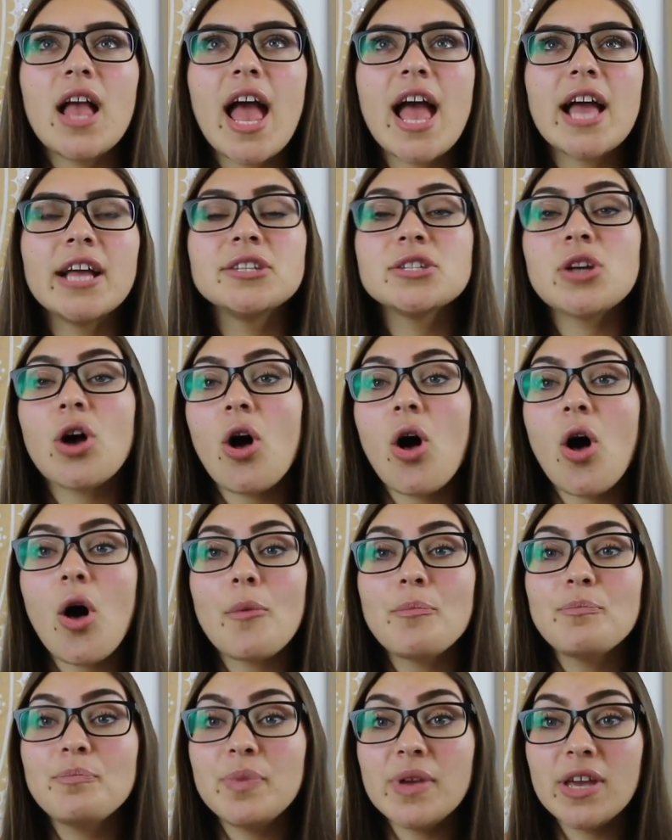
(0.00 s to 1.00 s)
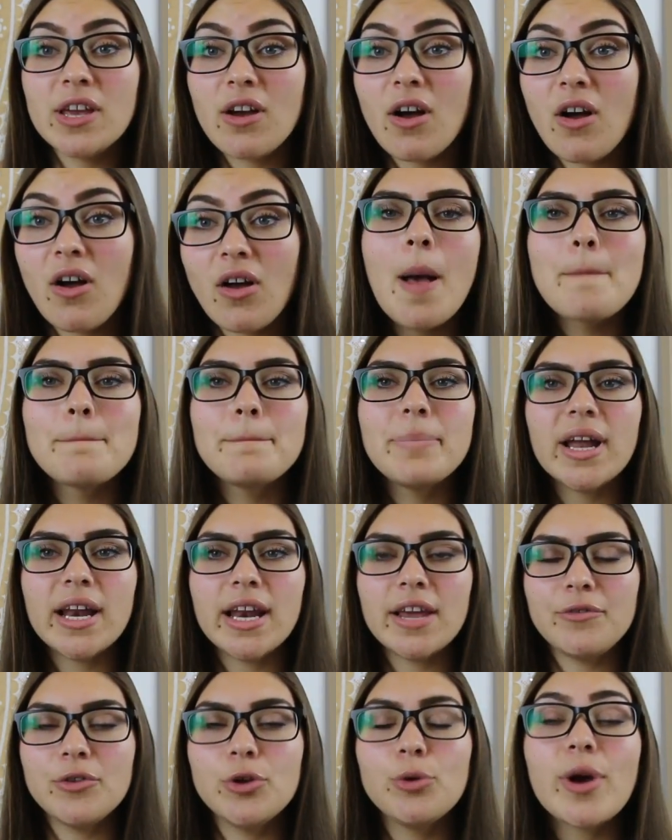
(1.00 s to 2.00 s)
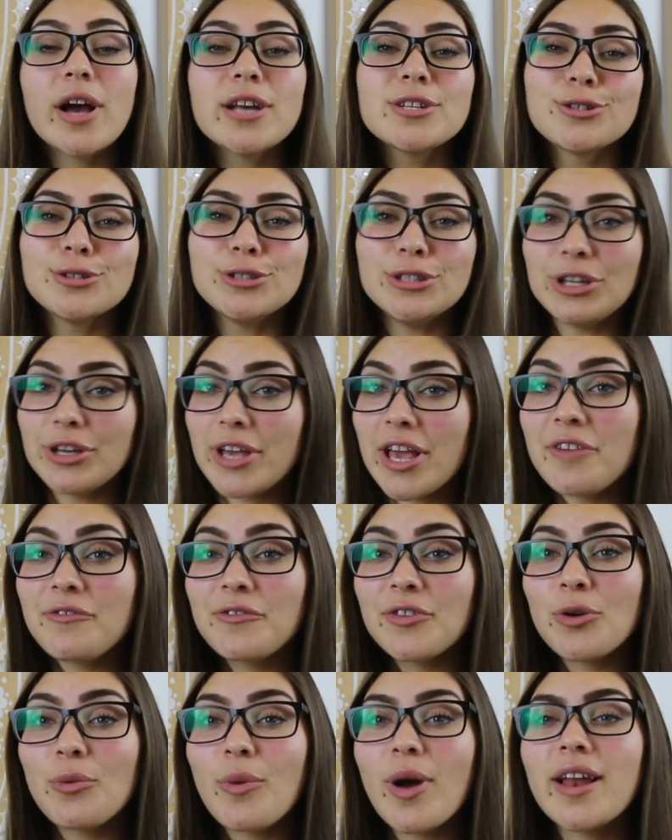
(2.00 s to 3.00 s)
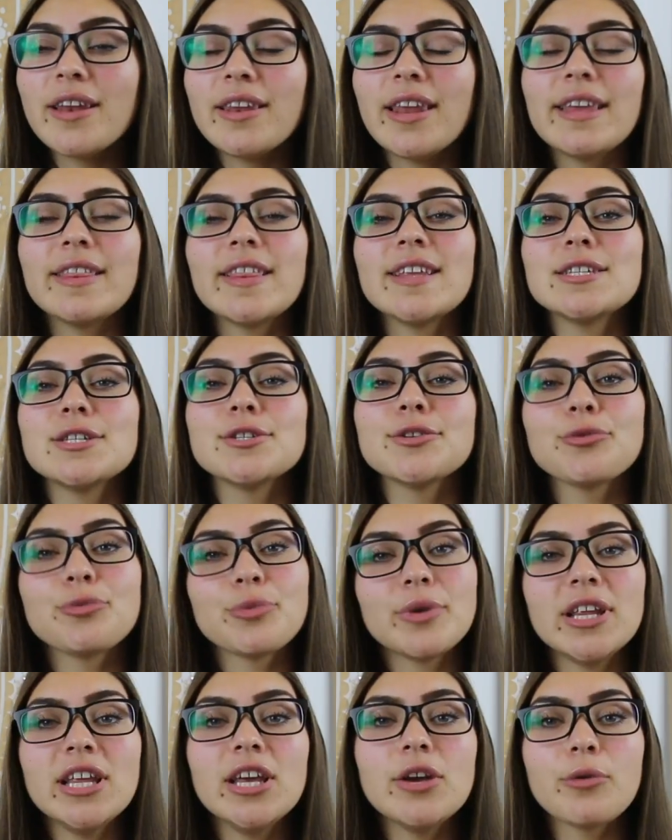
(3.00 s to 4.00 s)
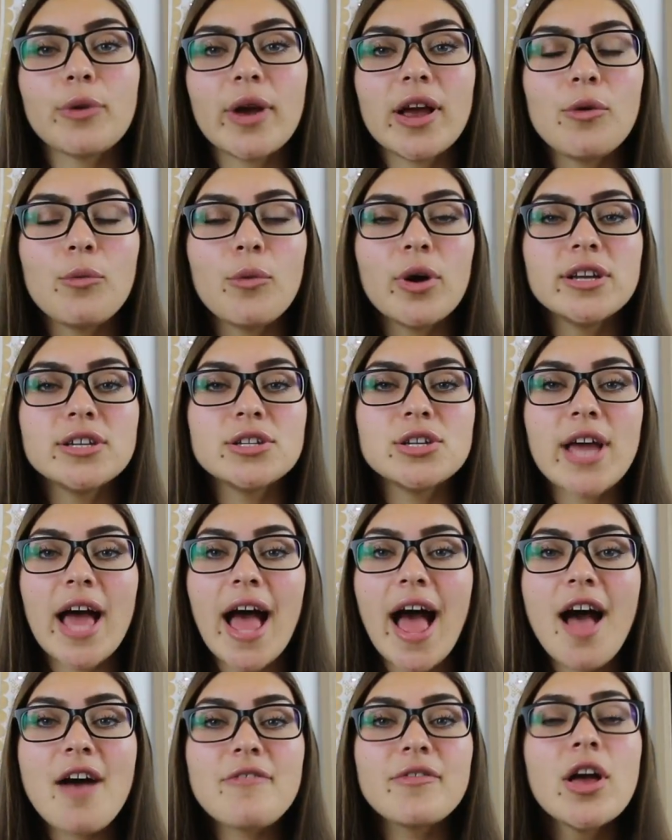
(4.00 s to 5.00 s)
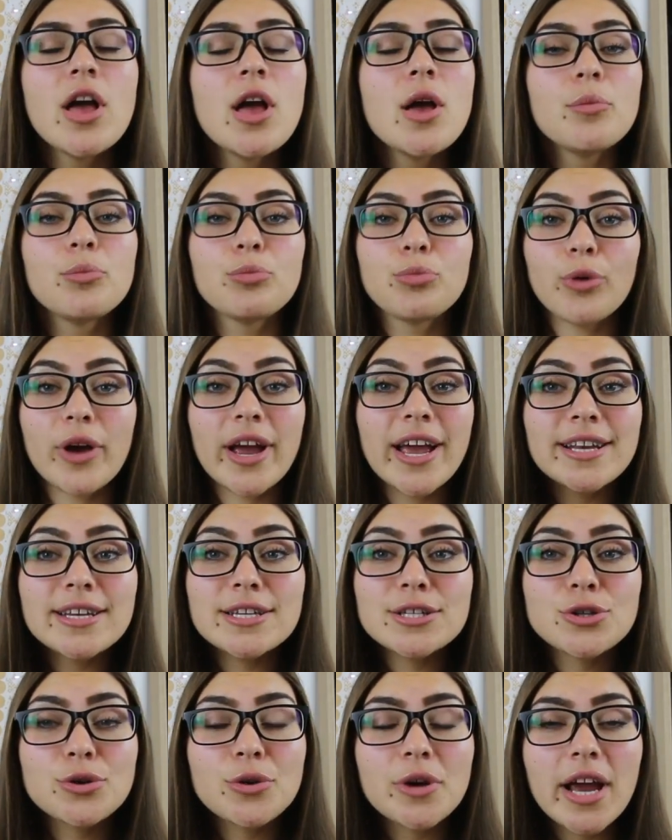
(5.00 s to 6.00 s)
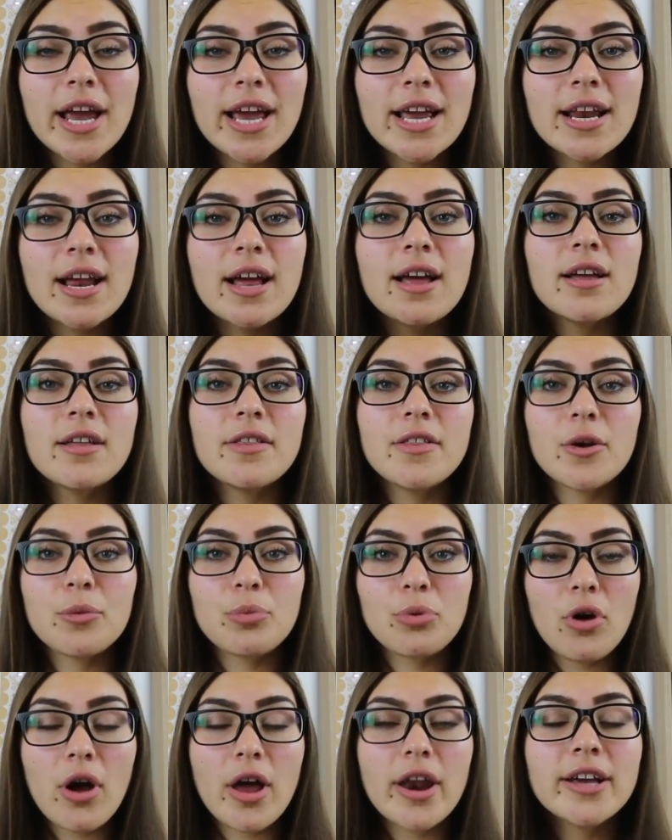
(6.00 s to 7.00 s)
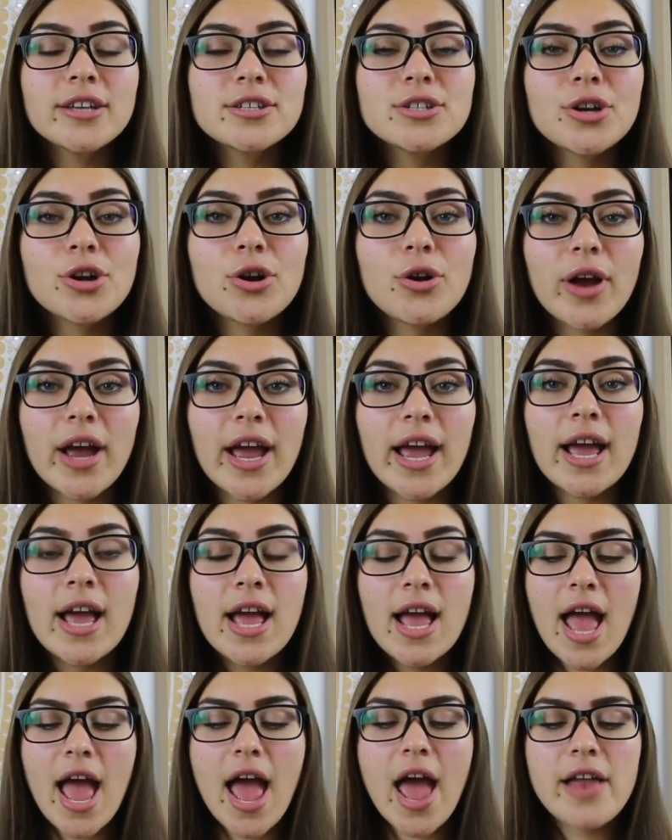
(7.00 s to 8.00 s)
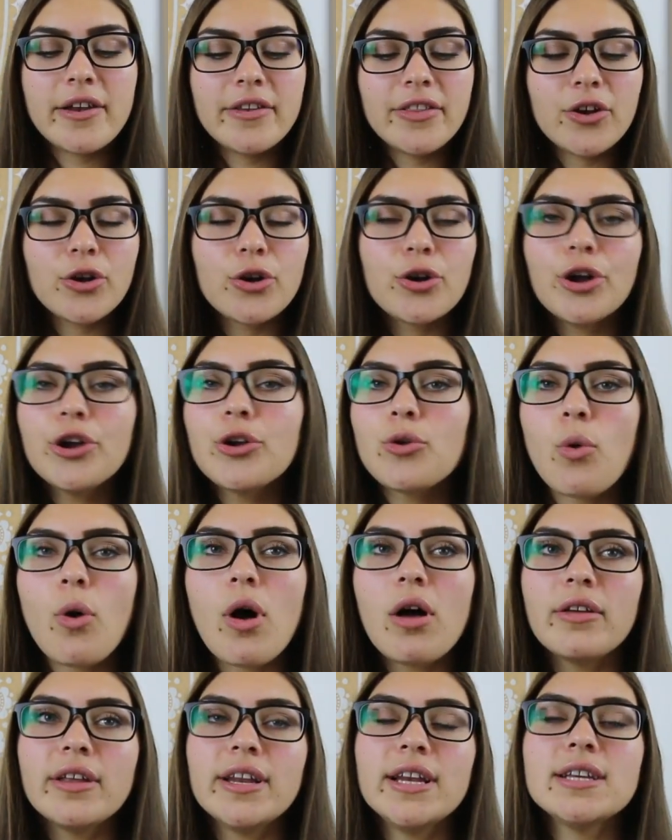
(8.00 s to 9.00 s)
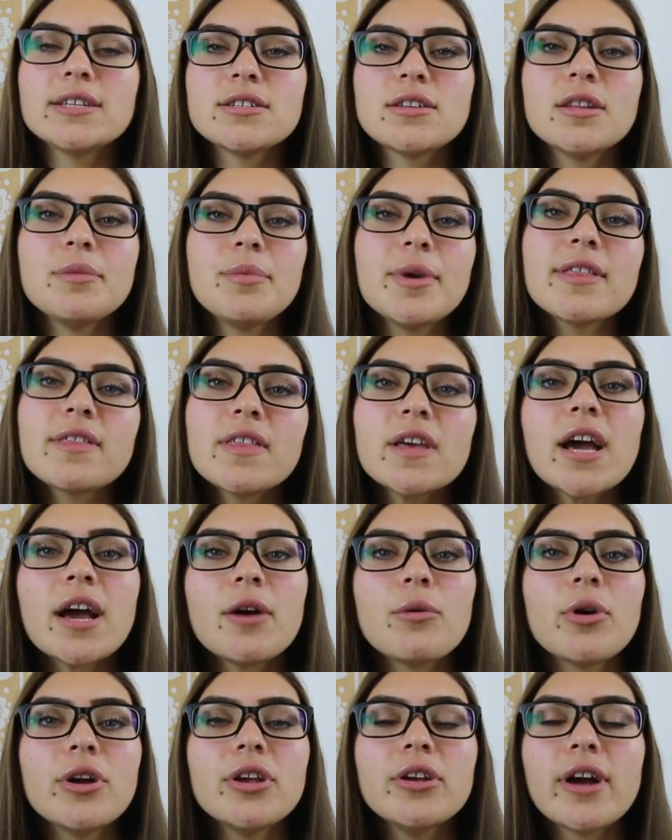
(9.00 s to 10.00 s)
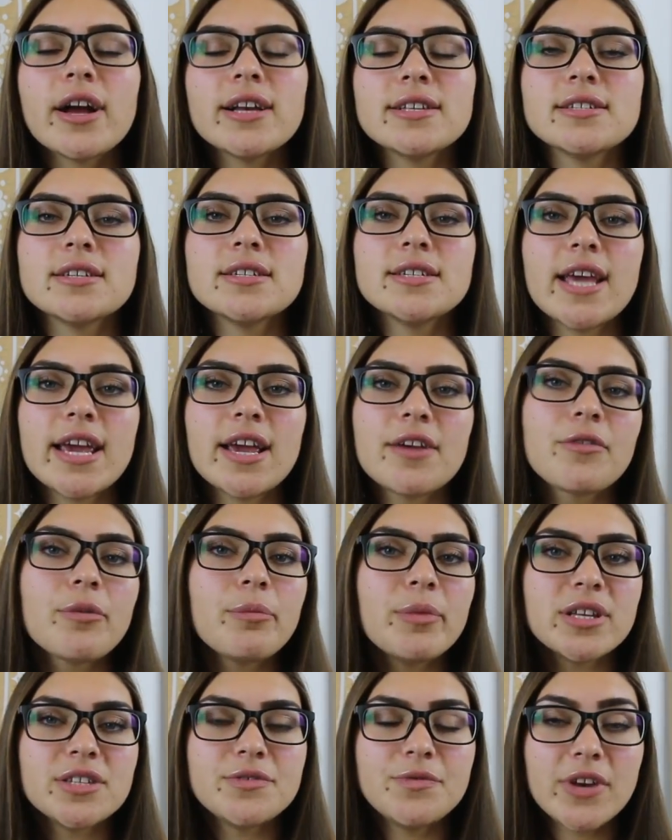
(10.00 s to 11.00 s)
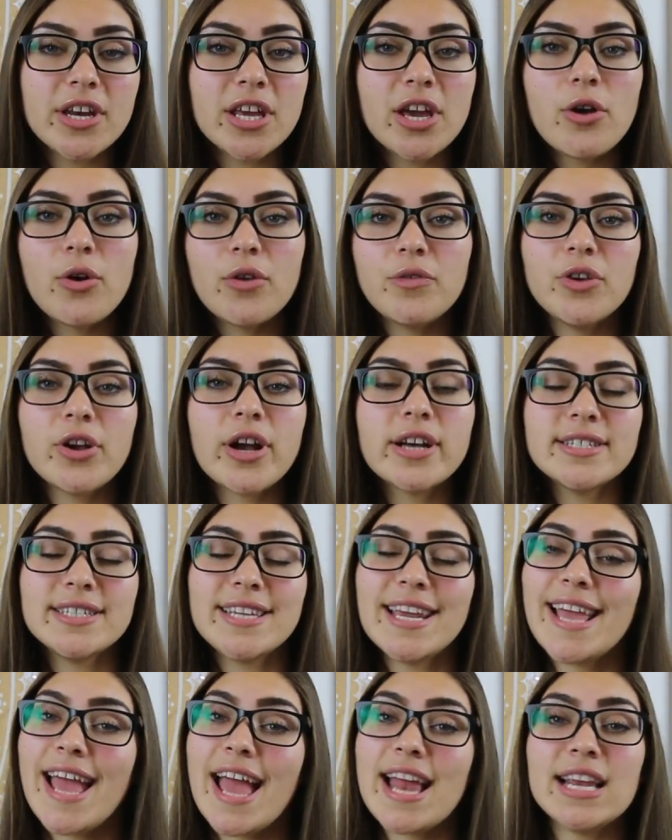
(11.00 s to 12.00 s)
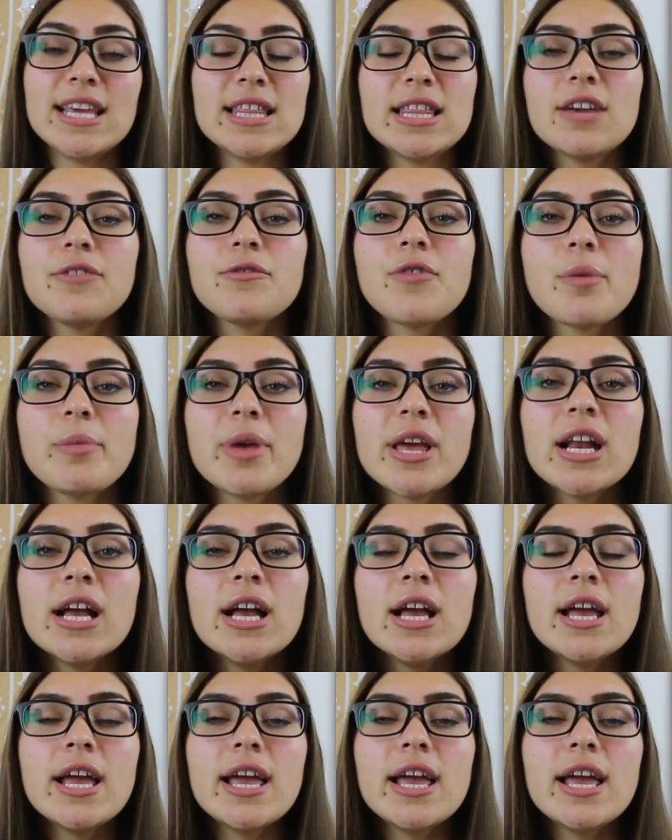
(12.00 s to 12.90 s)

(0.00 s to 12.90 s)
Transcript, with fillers: end all be all but if you guys are looking for one like this is a really great one to have brand is great their products are great and they're good quality so the big thing I want you guys to take from this video if you guys take anything from it